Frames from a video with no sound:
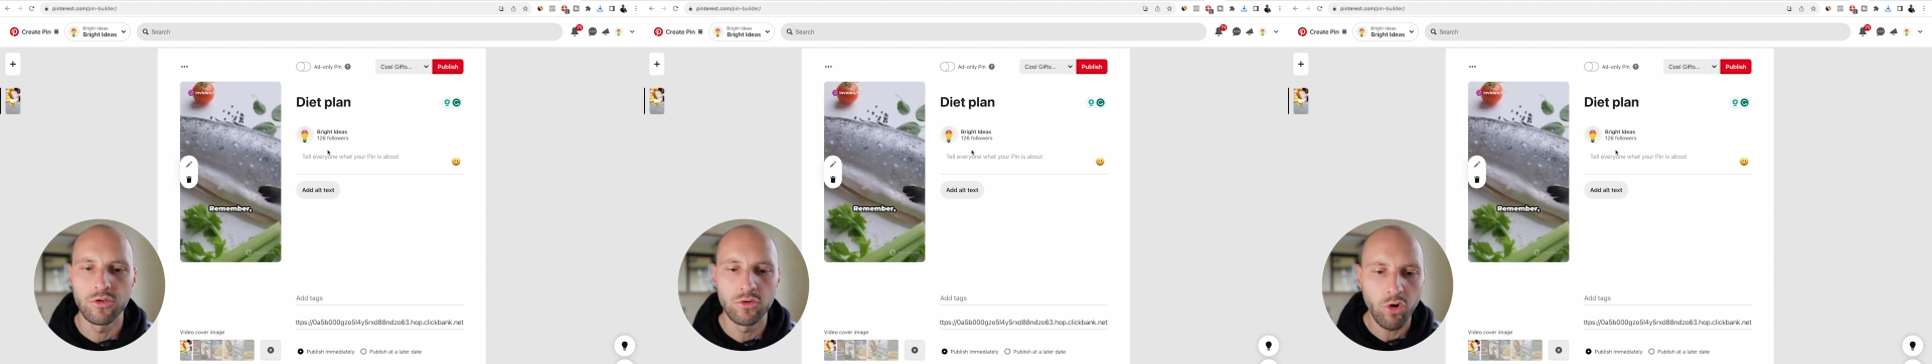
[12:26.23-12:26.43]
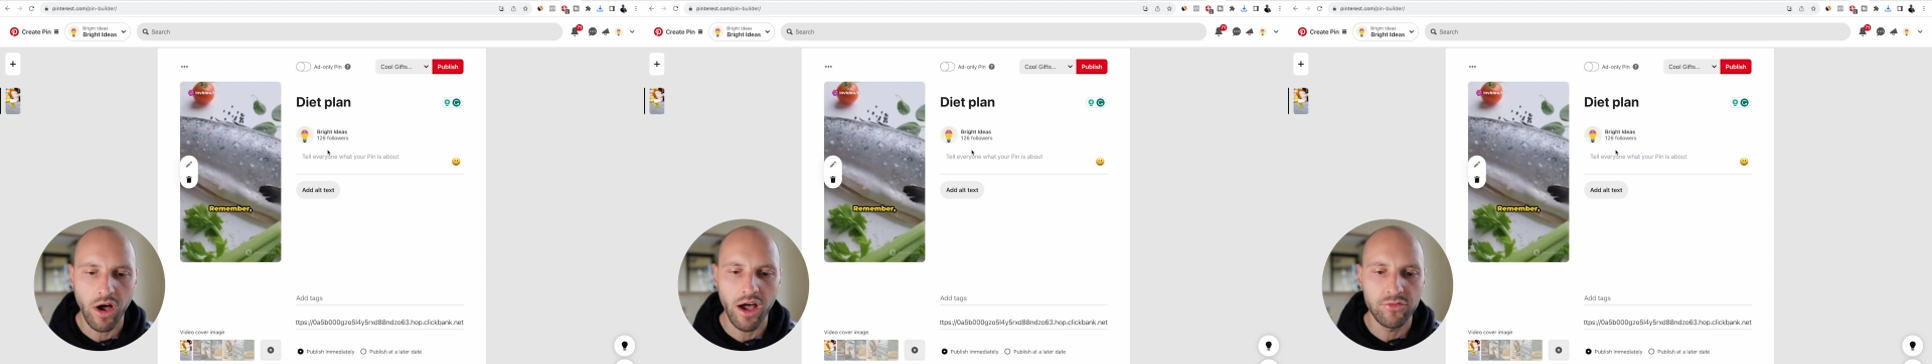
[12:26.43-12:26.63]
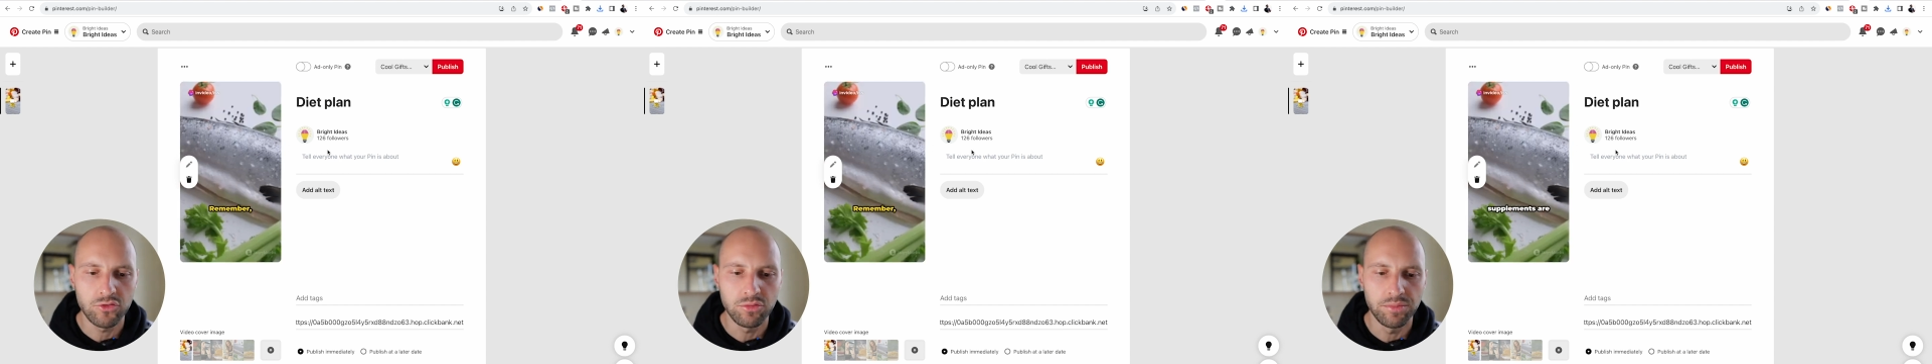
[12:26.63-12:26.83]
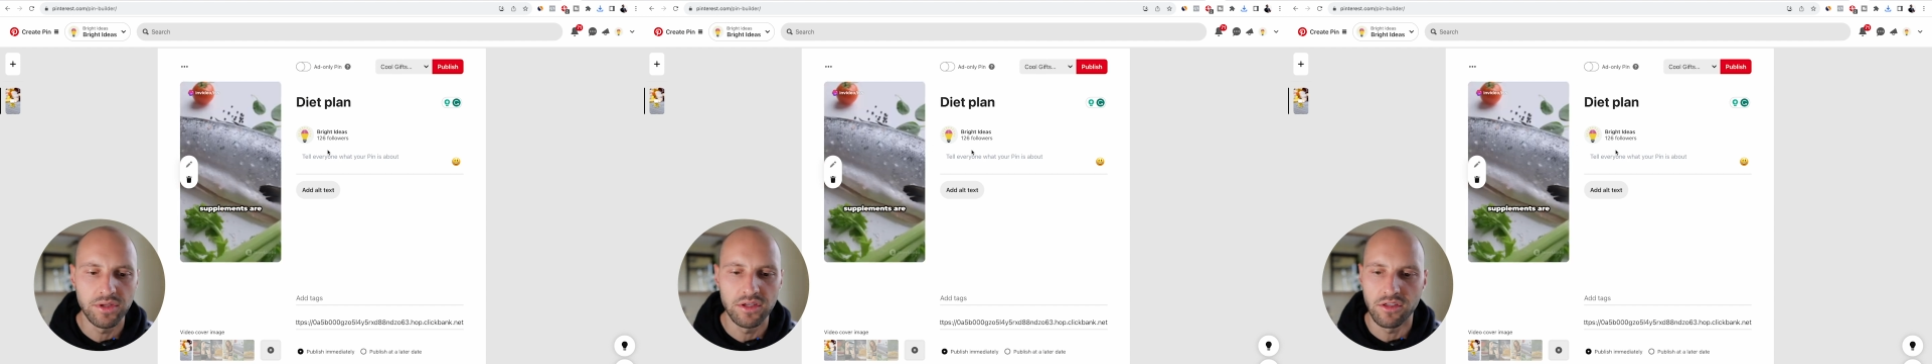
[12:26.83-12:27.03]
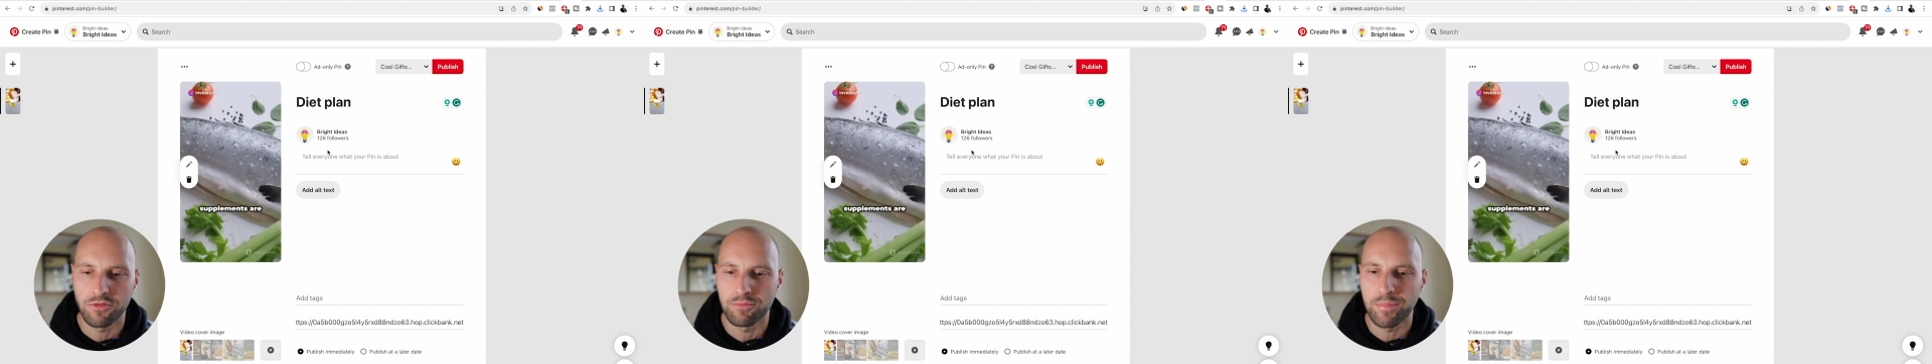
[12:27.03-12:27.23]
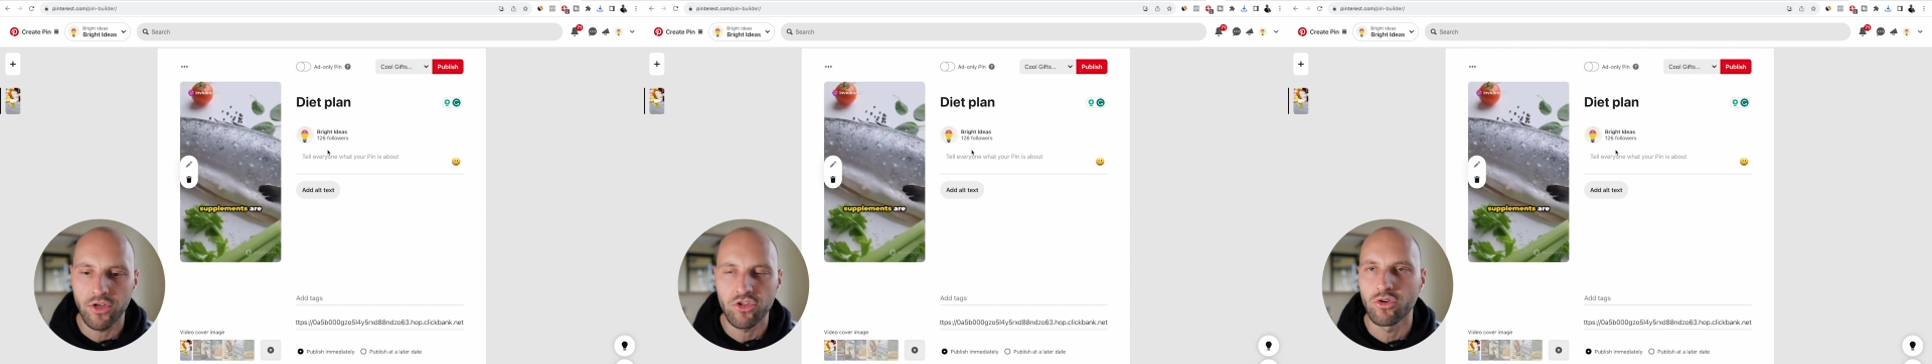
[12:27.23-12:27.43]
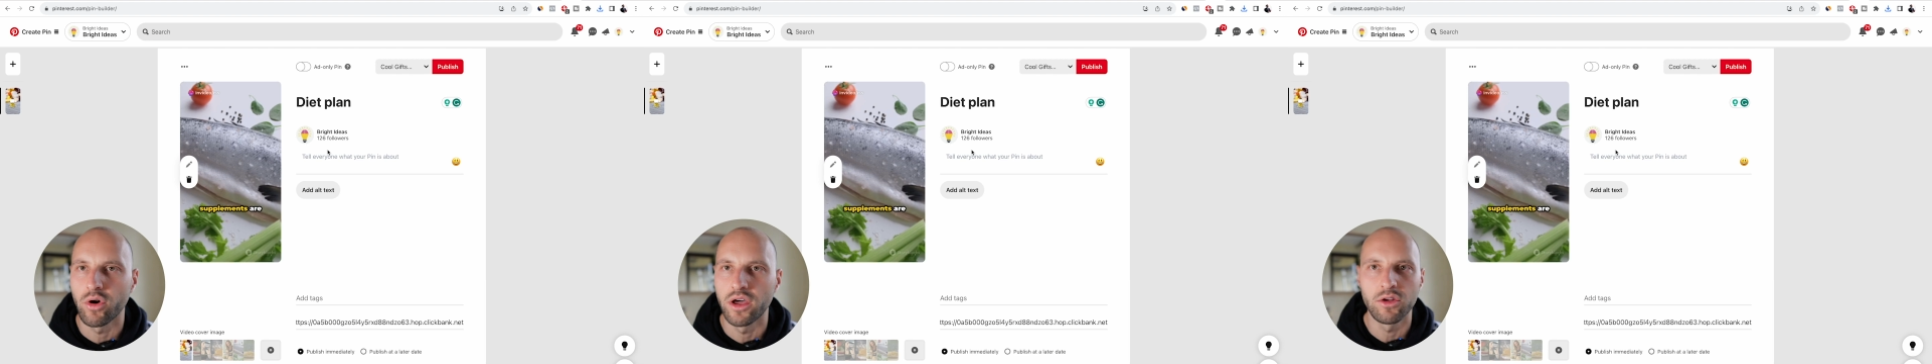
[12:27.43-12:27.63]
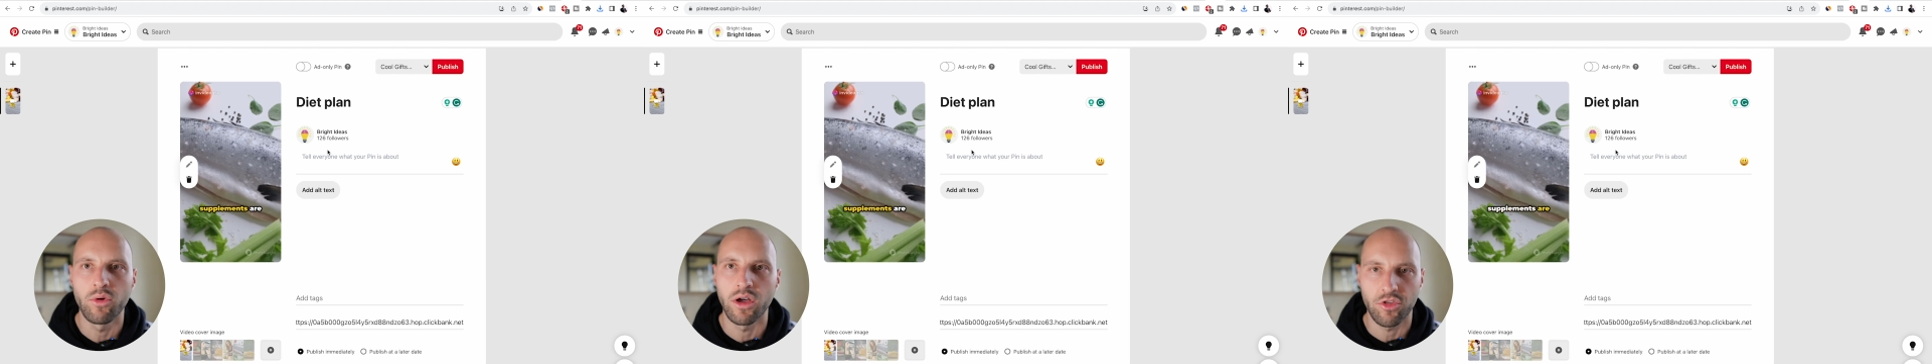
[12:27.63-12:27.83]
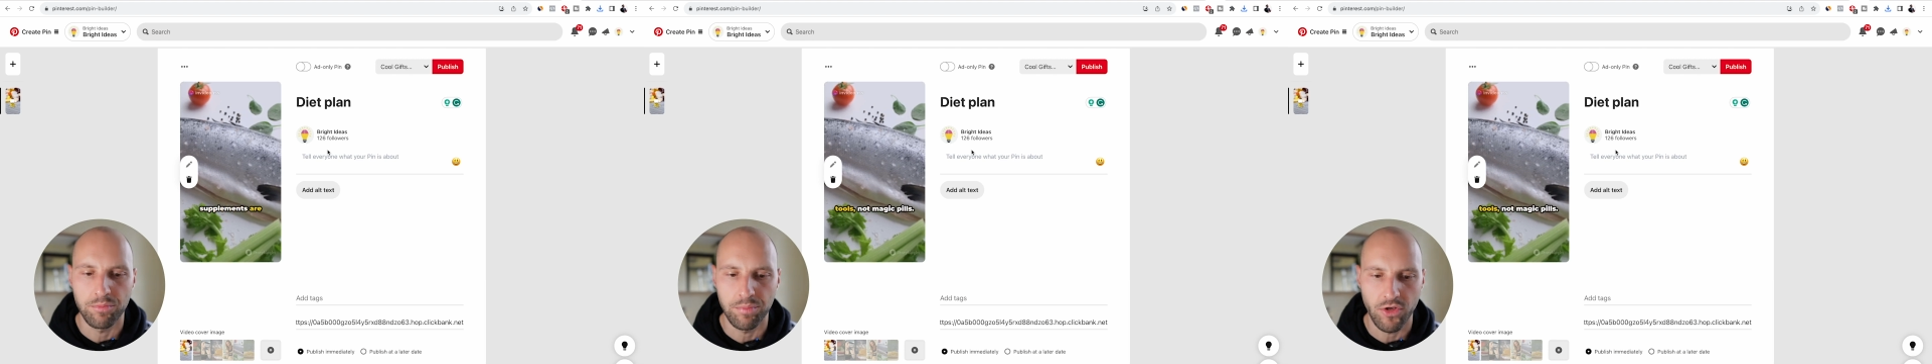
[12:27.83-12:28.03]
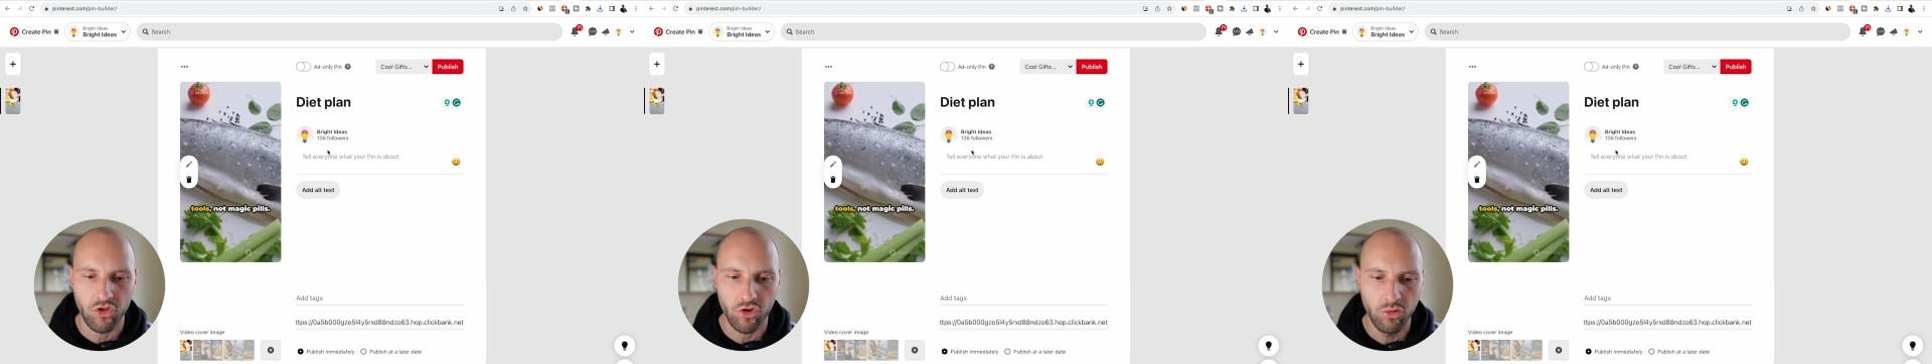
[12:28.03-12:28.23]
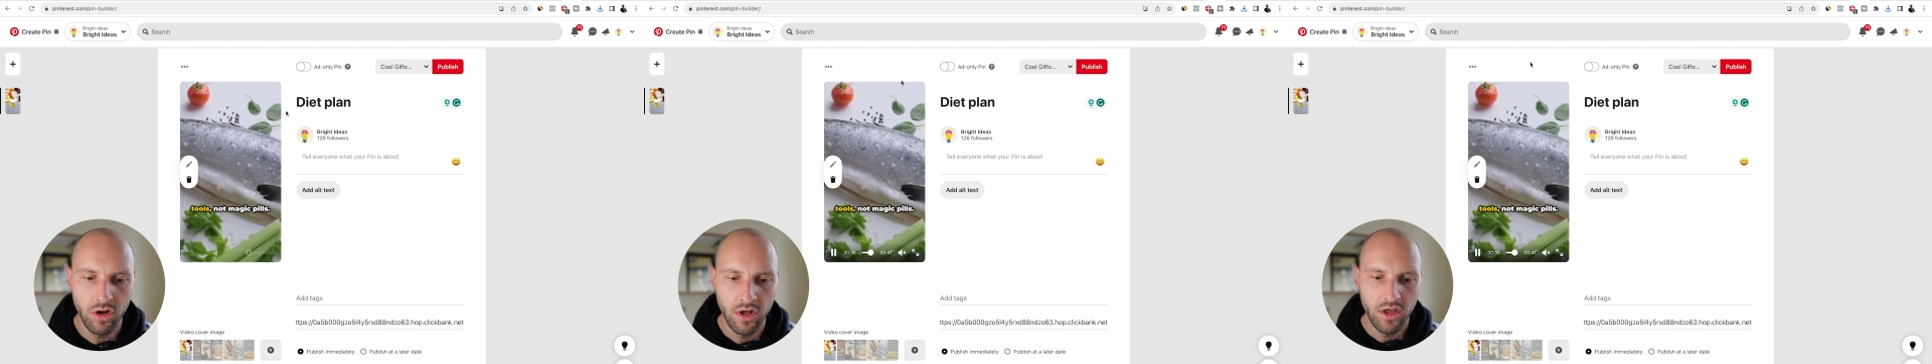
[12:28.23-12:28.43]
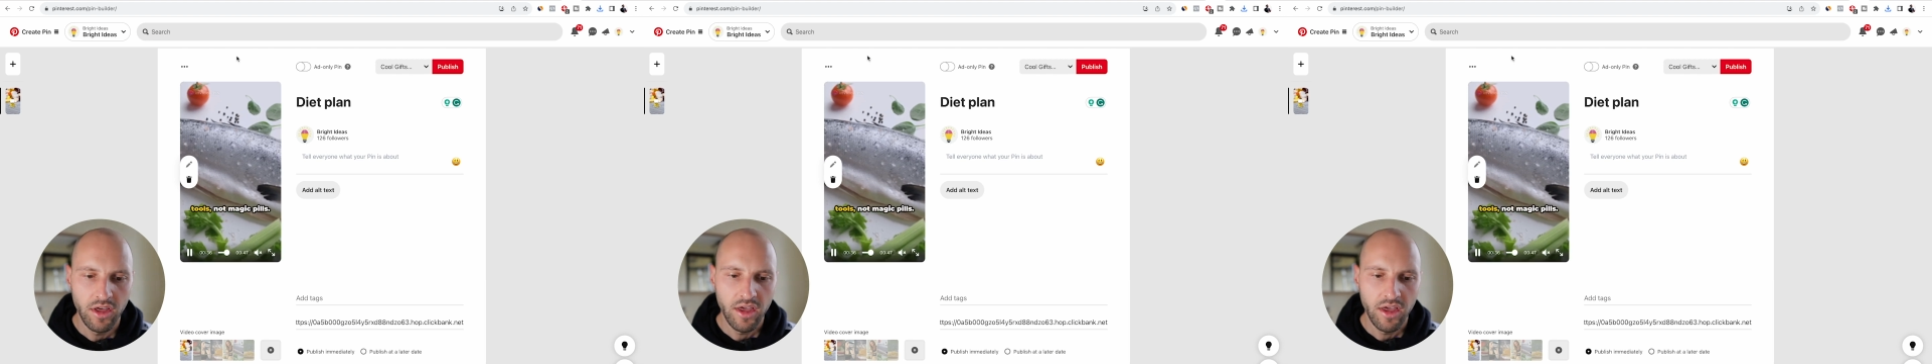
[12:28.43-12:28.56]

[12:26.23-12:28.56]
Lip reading: You don't have to be special, anyone special.